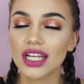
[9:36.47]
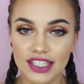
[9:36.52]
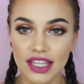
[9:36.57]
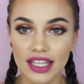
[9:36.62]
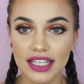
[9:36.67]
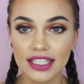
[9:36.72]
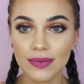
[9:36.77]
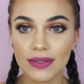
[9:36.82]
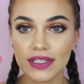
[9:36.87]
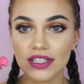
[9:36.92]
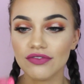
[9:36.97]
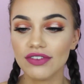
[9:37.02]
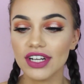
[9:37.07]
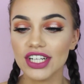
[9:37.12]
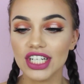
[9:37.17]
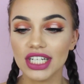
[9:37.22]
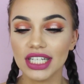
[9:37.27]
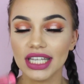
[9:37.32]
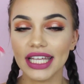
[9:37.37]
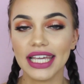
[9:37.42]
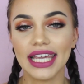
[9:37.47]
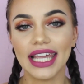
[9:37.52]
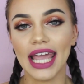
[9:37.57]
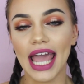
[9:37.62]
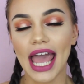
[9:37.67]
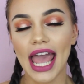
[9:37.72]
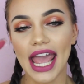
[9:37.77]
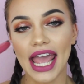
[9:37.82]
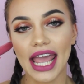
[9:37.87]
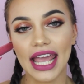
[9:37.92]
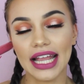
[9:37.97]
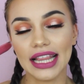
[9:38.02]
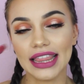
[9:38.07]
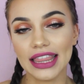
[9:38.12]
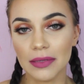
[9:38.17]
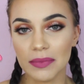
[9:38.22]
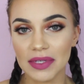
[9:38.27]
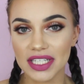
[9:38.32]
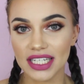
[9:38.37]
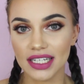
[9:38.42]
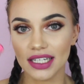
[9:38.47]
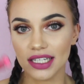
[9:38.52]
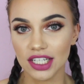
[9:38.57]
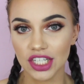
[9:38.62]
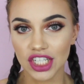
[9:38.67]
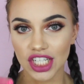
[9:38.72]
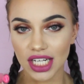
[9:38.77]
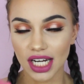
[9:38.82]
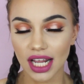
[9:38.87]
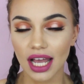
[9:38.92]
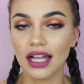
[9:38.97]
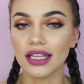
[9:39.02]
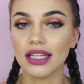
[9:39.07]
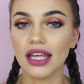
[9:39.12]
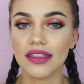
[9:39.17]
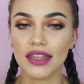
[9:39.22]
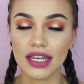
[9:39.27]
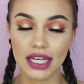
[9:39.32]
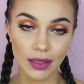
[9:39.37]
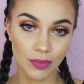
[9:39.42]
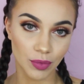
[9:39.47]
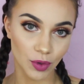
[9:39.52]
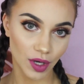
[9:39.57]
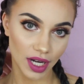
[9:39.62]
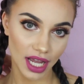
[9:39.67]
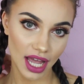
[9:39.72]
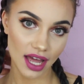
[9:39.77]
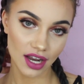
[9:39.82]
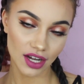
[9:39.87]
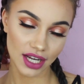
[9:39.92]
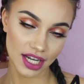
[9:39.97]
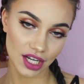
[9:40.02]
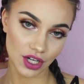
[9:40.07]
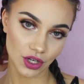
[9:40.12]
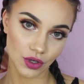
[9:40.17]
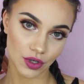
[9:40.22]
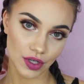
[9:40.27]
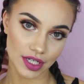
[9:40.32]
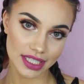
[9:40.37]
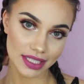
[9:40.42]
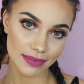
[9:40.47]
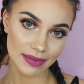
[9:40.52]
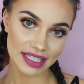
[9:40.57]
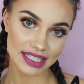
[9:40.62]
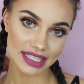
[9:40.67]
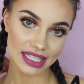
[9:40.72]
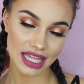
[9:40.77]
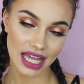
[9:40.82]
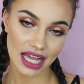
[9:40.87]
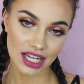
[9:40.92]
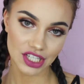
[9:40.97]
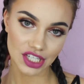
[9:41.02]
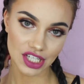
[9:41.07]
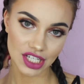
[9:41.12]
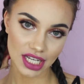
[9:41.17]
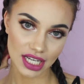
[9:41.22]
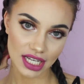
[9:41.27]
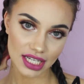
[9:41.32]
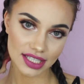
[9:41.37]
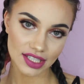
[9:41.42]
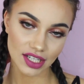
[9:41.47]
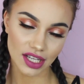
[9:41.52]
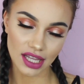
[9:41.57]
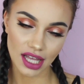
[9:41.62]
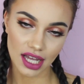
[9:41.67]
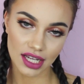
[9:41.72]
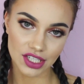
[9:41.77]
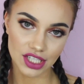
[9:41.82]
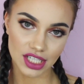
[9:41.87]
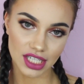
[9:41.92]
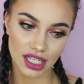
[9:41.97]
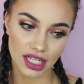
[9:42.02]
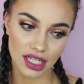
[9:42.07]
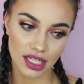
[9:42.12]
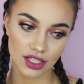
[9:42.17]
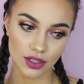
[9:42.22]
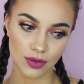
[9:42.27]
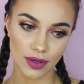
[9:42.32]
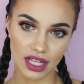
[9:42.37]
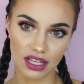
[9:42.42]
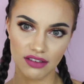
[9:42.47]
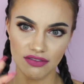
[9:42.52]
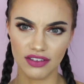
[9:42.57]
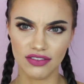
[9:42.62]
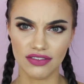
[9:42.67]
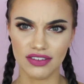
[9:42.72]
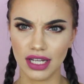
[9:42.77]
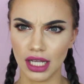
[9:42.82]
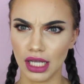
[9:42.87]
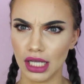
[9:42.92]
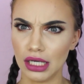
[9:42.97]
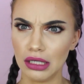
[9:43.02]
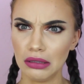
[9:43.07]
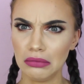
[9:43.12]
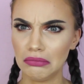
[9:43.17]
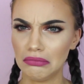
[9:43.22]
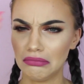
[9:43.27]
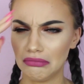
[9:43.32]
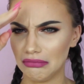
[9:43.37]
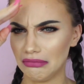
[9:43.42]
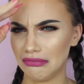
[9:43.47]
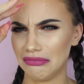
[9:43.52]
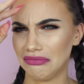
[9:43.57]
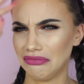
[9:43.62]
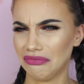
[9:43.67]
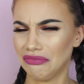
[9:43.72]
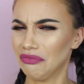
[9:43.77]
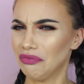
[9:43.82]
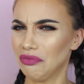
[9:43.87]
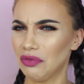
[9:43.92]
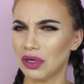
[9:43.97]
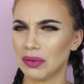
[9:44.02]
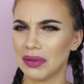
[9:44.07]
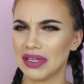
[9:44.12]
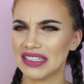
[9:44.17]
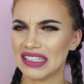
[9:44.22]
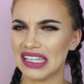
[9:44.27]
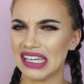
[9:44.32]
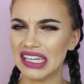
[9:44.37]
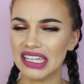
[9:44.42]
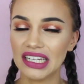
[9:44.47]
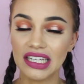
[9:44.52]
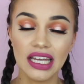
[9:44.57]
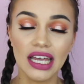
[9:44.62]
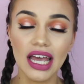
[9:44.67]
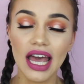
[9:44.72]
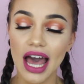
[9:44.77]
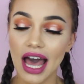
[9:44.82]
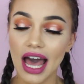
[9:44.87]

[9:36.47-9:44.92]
So this was originally a limited edition color that he brought out in Christmas last year, so last year 2015. what am I saying?